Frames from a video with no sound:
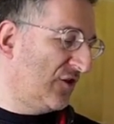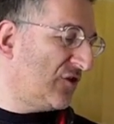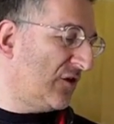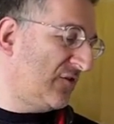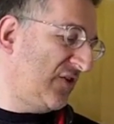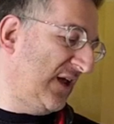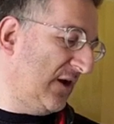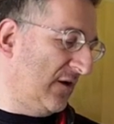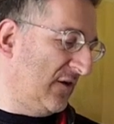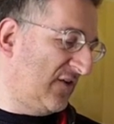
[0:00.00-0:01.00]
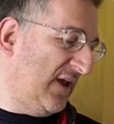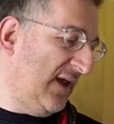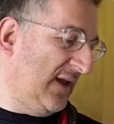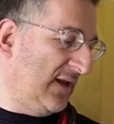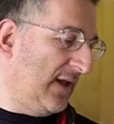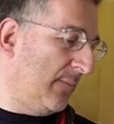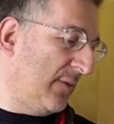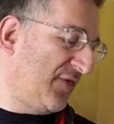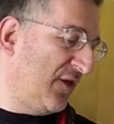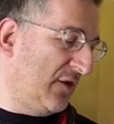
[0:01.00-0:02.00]
Dirty Gertie,
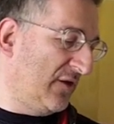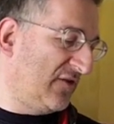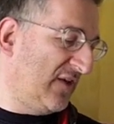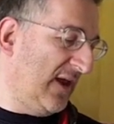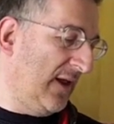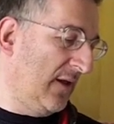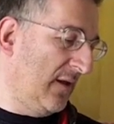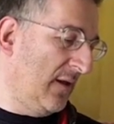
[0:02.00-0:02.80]
number 30!